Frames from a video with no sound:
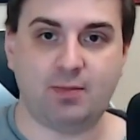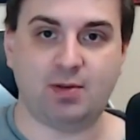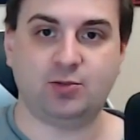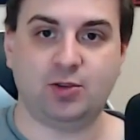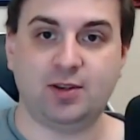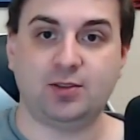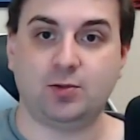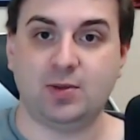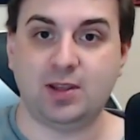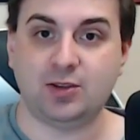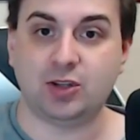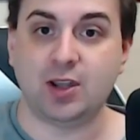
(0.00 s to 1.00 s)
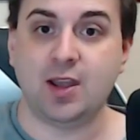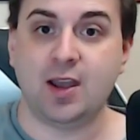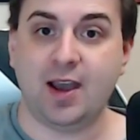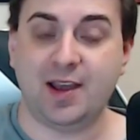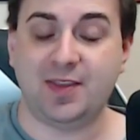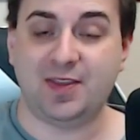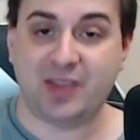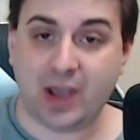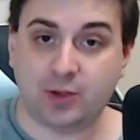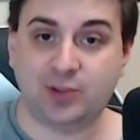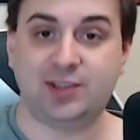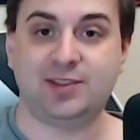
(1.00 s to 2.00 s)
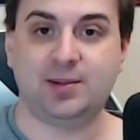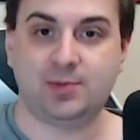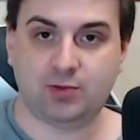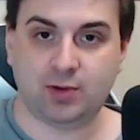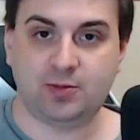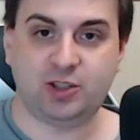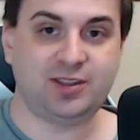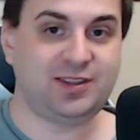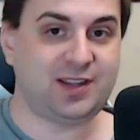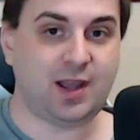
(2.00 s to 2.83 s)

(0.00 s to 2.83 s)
I'm trying to reach a thousand subscriptions.